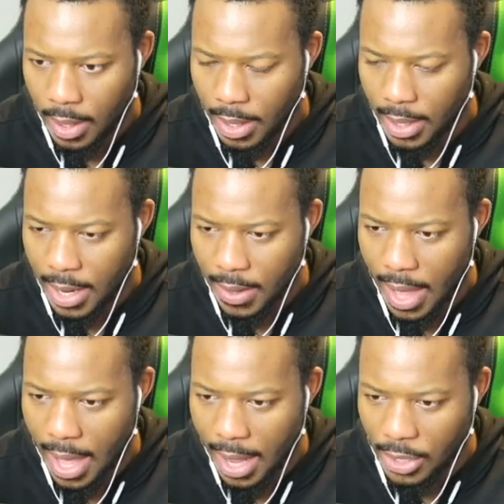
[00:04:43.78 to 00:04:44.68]
I can hear
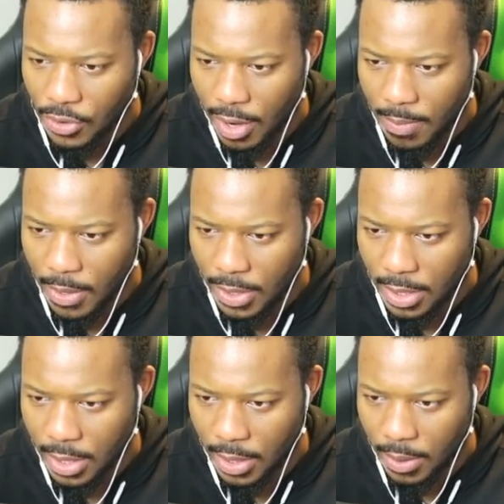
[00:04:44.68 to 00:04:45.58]
that ice cream
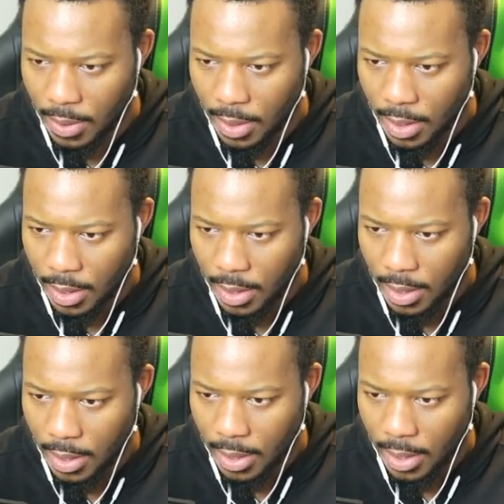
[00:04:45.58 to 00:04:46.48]
music too.
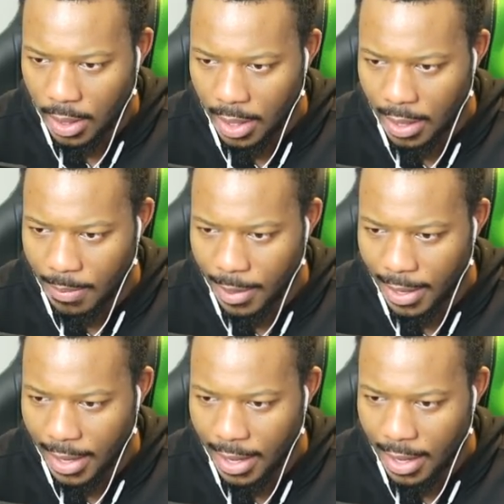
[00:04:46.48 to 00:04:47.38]
Hey,
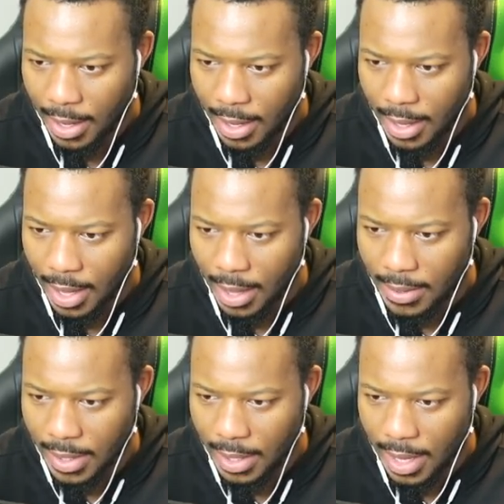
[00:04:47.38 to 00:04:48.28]
buddy. Yeah,
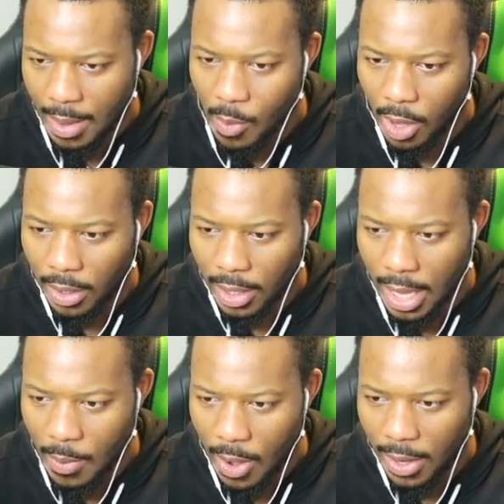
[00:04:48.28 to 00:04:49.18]
that's it. Keep walking,
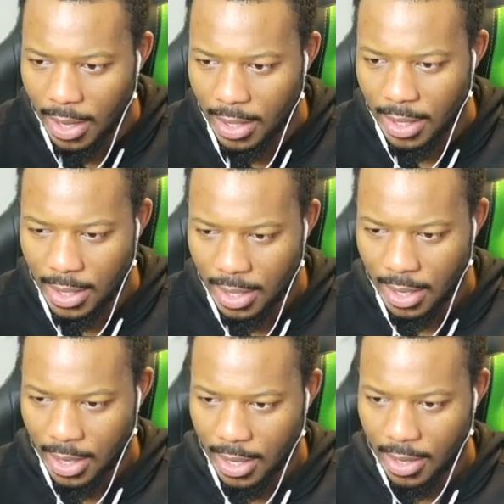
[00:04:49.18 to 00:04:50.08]
keep walking.
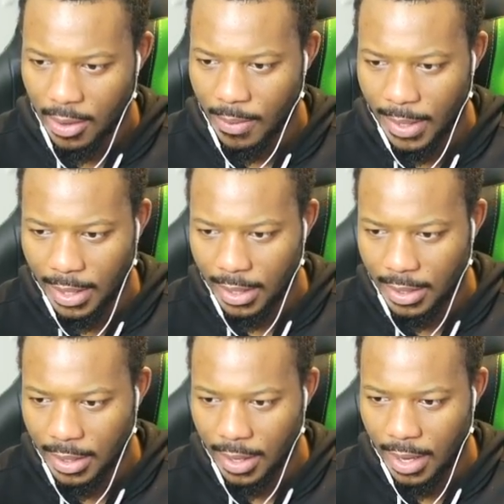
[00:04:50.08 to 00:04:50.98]
Oh my
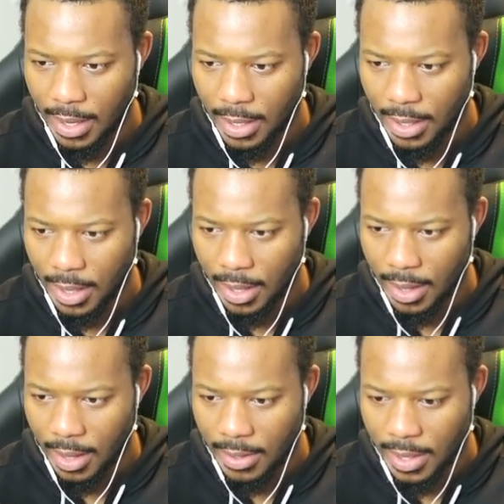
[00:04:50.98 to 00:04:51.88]
goodness. Okay. Yeah,
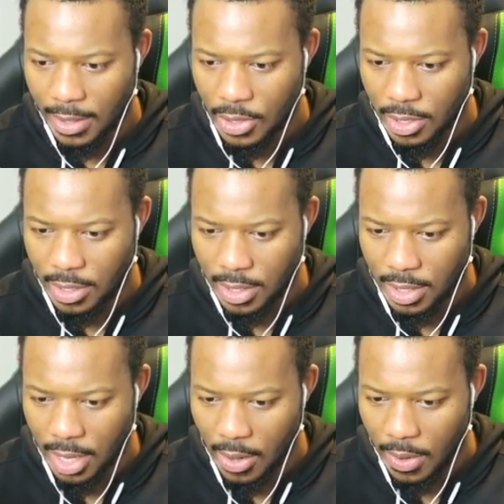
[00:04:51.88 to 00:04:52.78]
that's it. Just
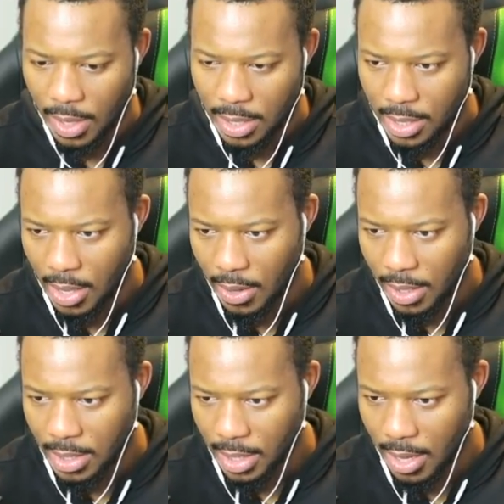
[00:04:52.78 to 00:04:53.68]
slowly,
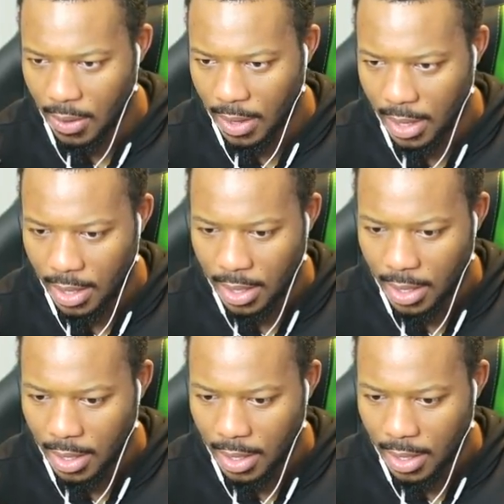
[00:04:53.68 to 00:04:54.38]
slowly, slowly.